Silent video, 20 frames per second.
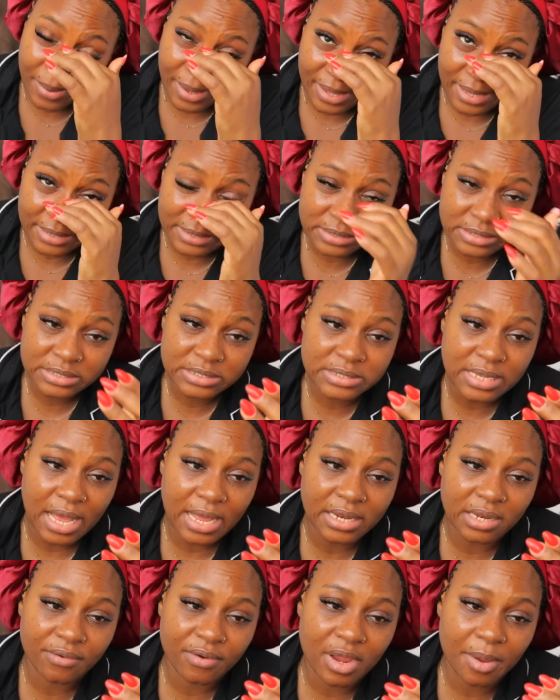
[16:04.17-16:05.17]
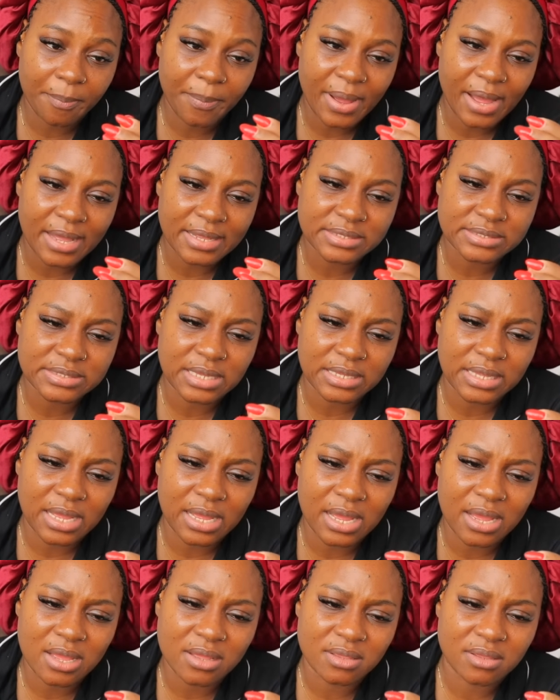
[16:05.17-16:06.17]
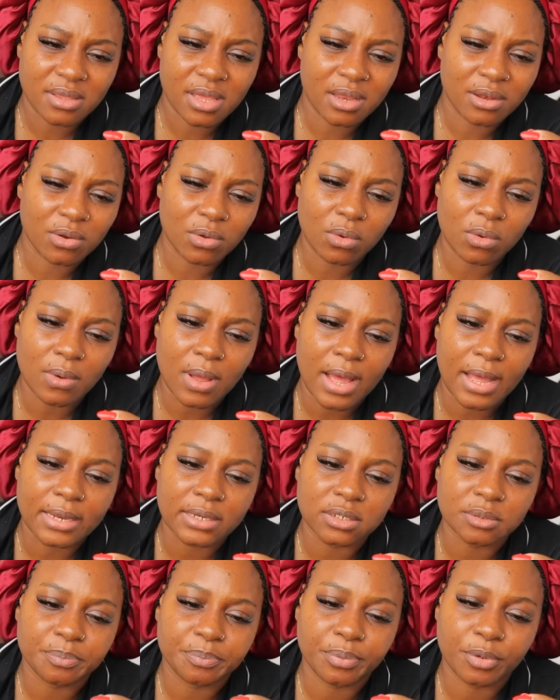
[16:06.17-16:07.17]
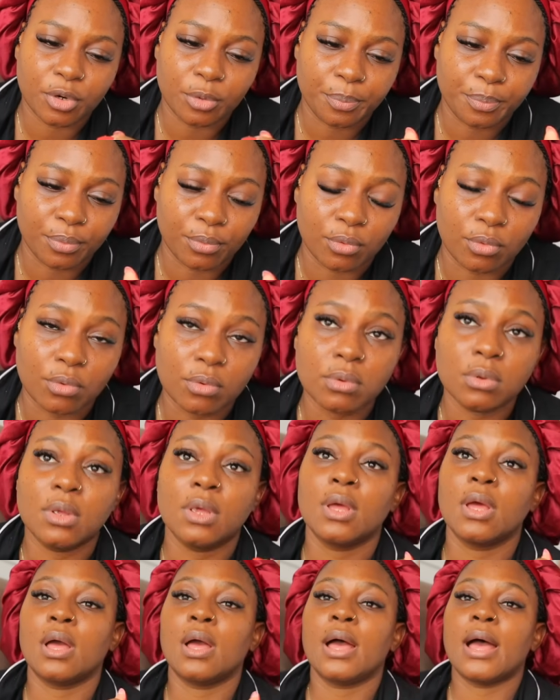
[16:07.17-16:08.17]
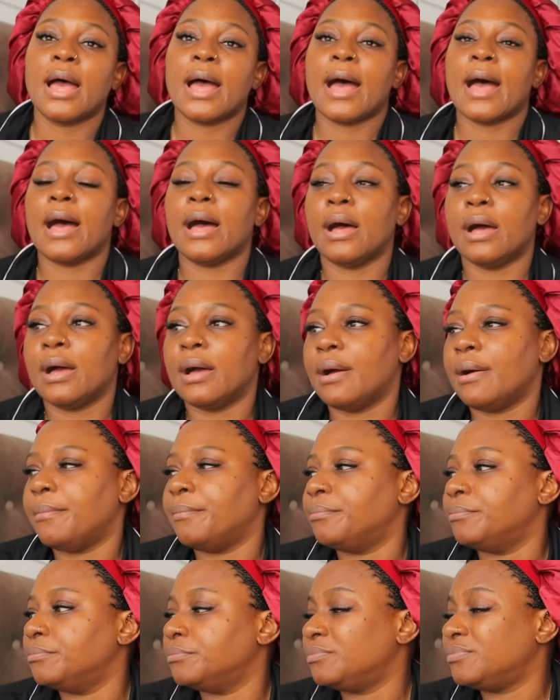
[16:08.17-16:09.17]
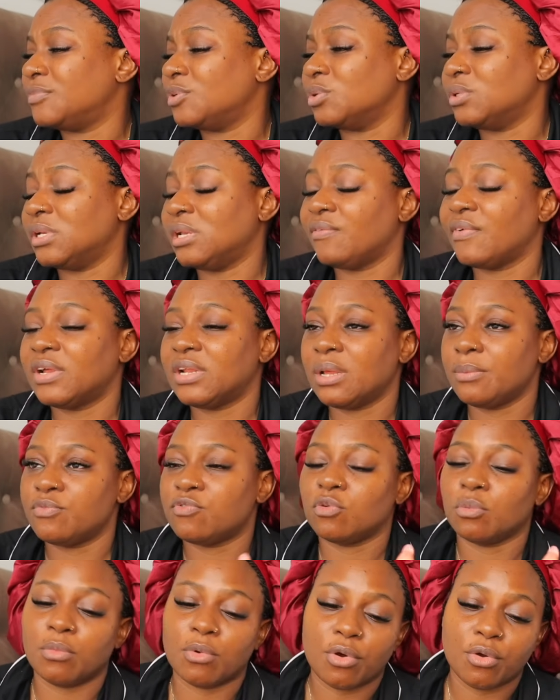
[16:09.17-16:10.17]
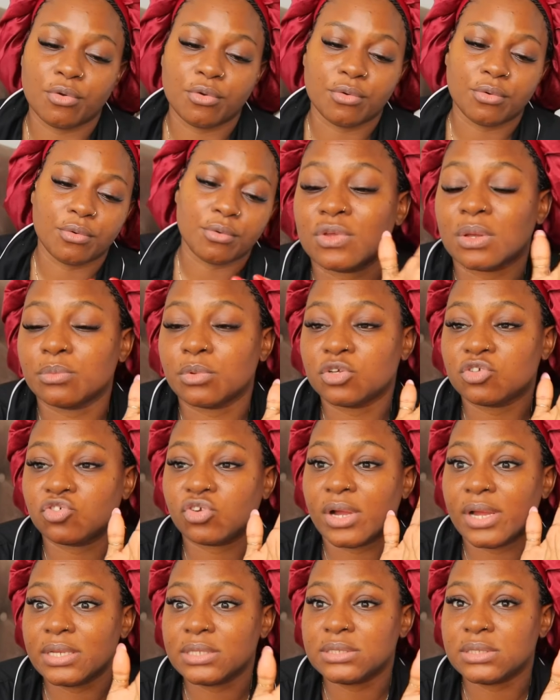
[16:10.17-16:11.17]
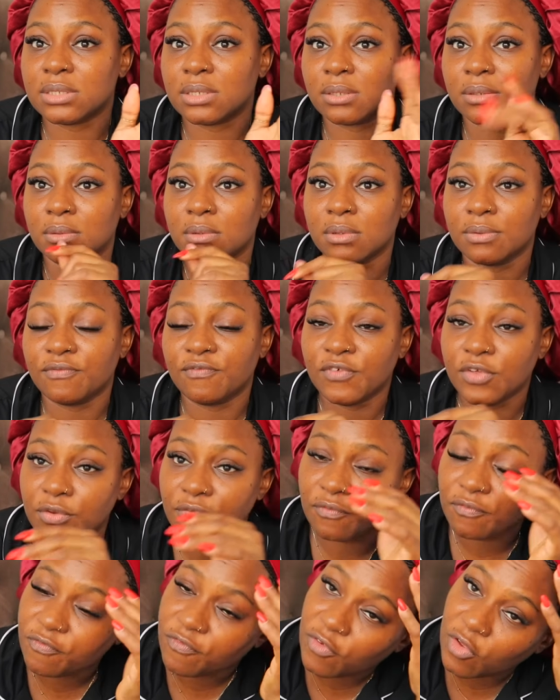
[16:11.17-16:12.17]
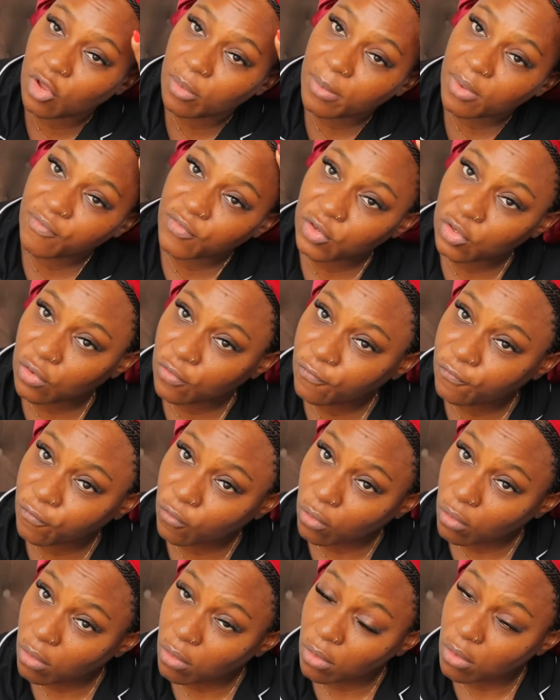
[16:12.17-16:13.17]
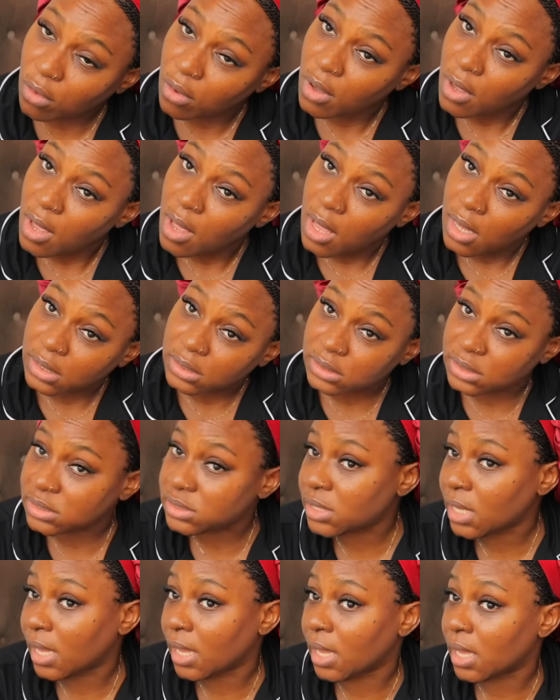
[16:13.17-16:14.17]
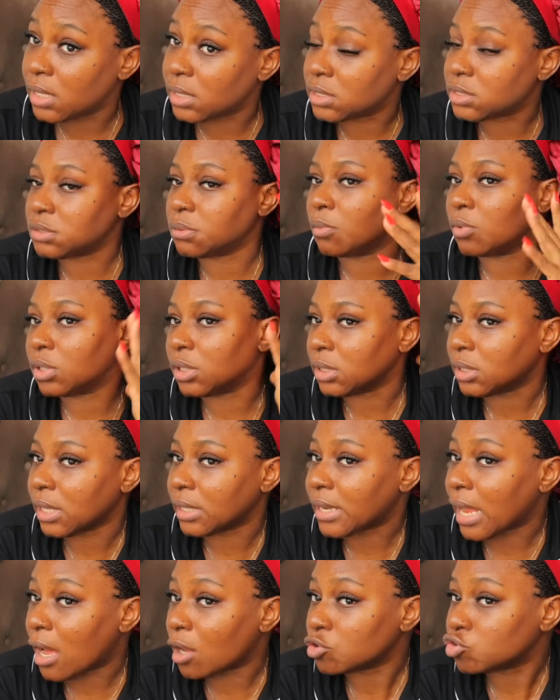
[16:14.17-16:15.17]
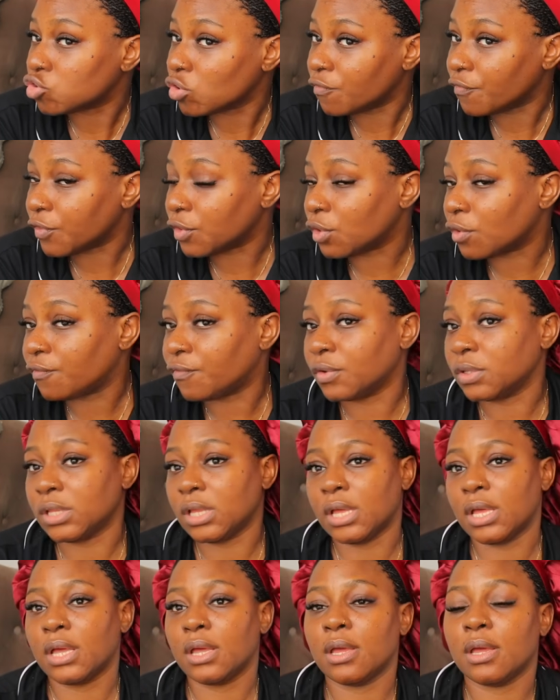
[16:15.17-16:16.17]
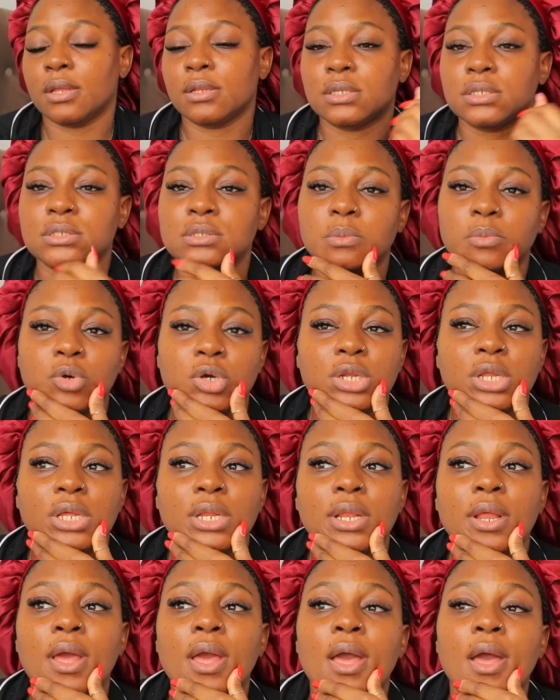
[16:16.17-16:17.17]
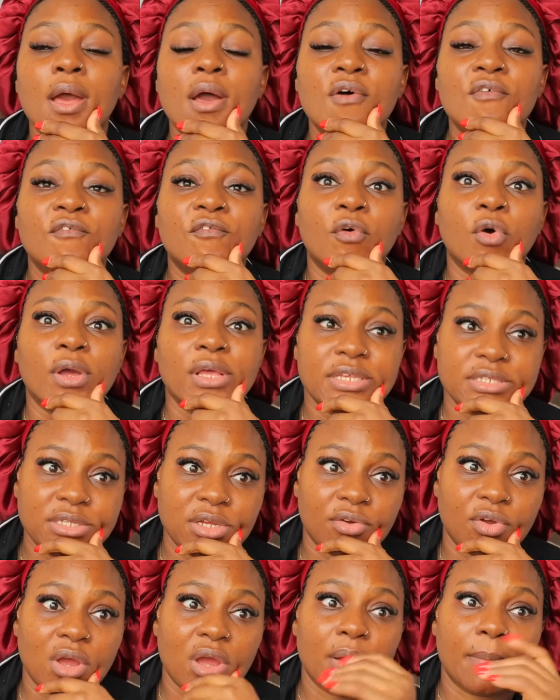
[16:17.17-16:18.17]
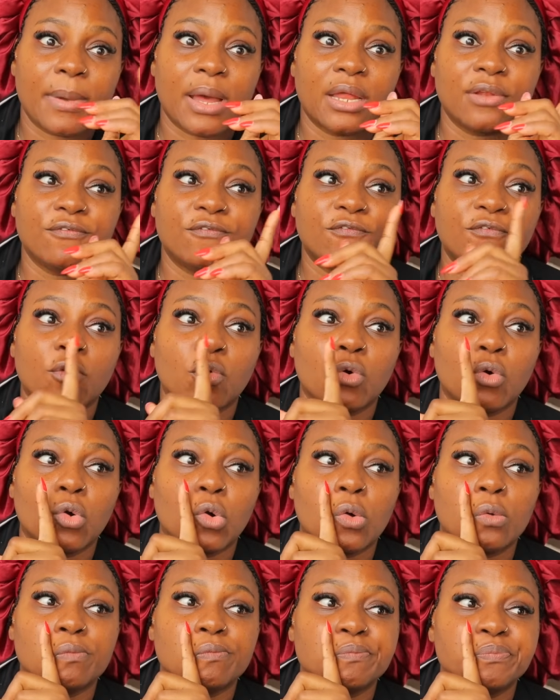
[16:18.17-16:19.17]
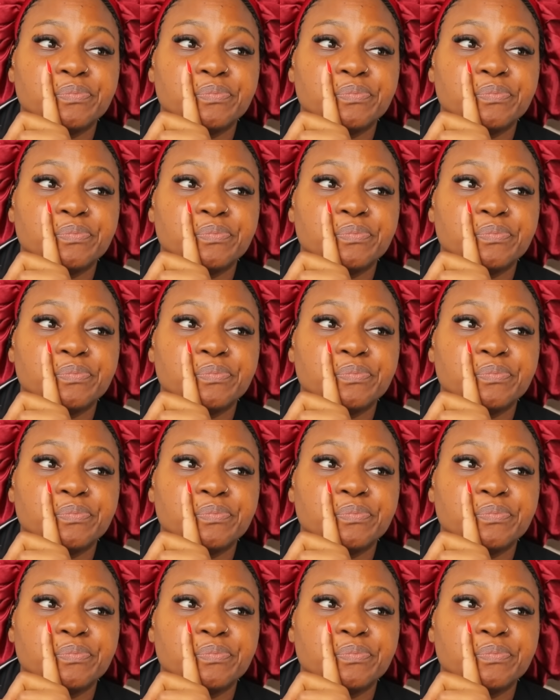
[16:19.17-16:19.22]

pants, Adire pants that are yellow and purple. Um, they'll deliver them tomorrow. So I'm just trying to film a video for this hair this morning, an outro video for the hair this morning for Instagram and for